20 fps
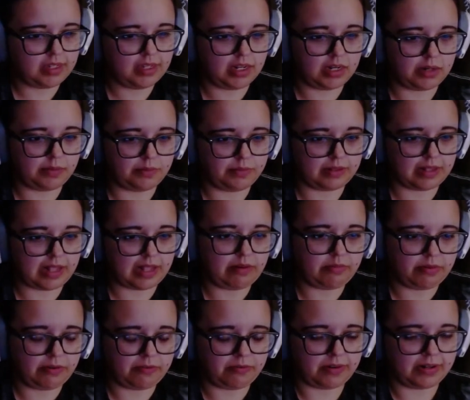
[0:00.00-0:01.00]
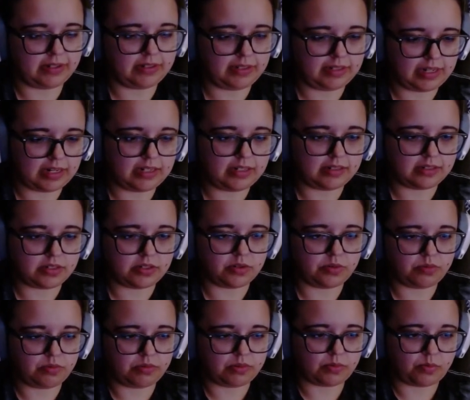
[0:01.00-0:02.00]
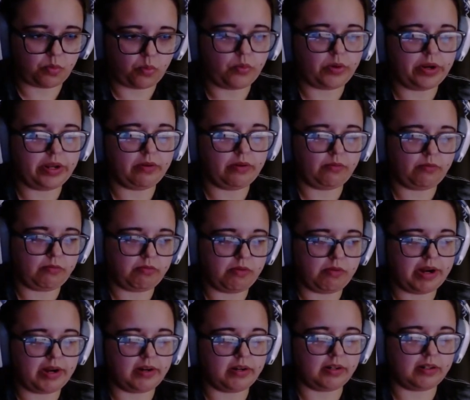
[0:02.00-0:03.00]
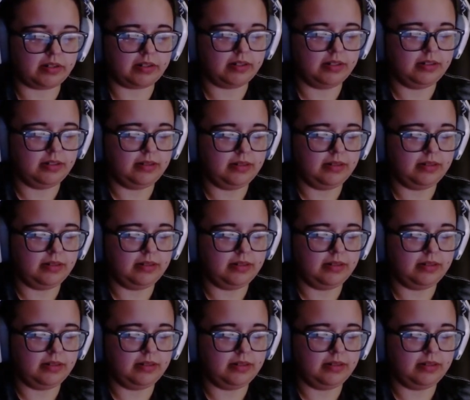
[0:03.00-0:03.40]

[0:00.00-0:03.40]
And I'm glad we're finally getting to the point where